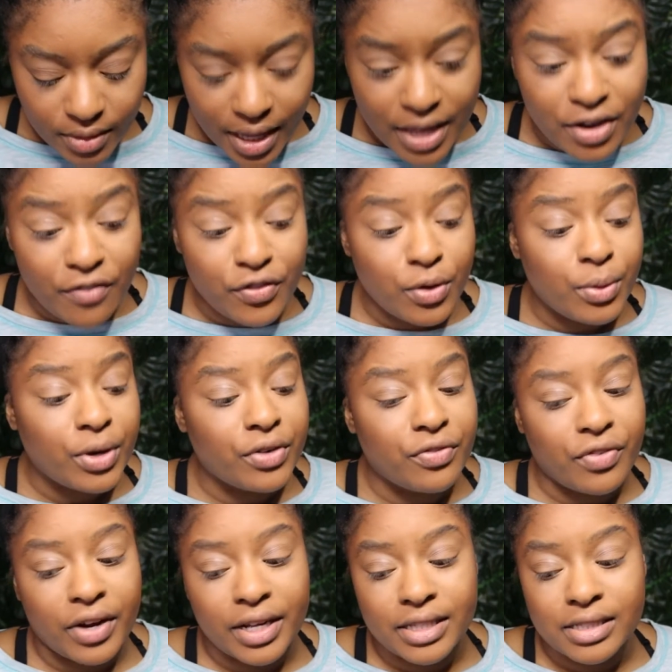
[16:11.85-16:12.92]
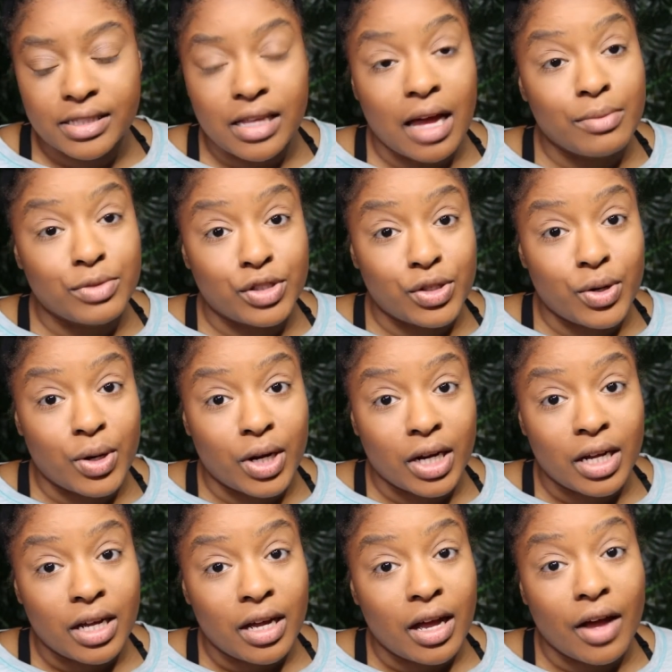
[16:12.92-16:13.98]
And a few good friends, I'm sure.
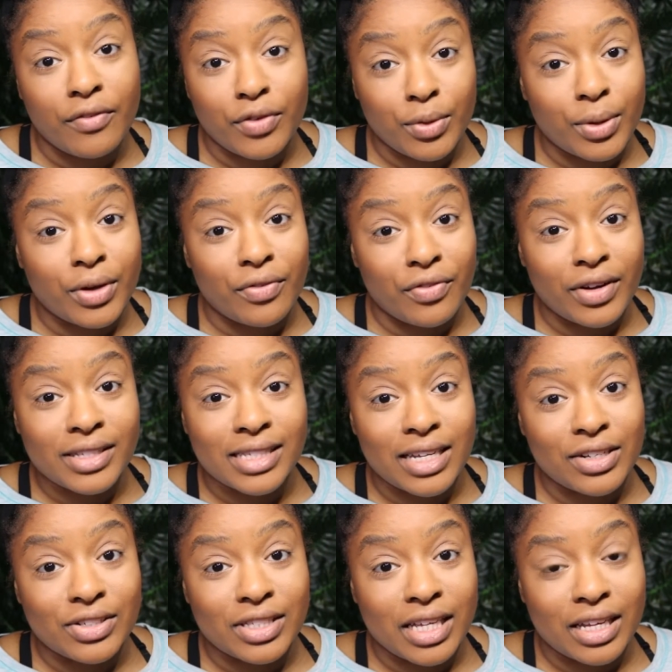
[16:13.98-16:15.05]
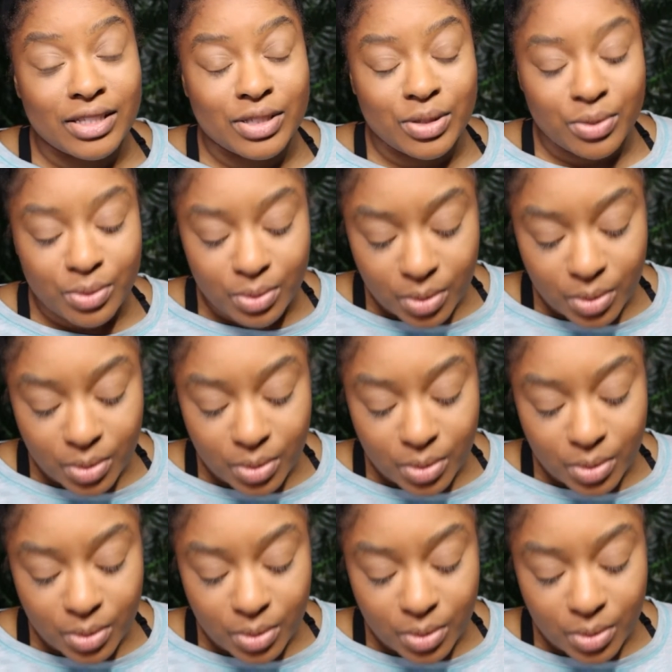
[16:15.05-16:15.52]
A few good friends understand too.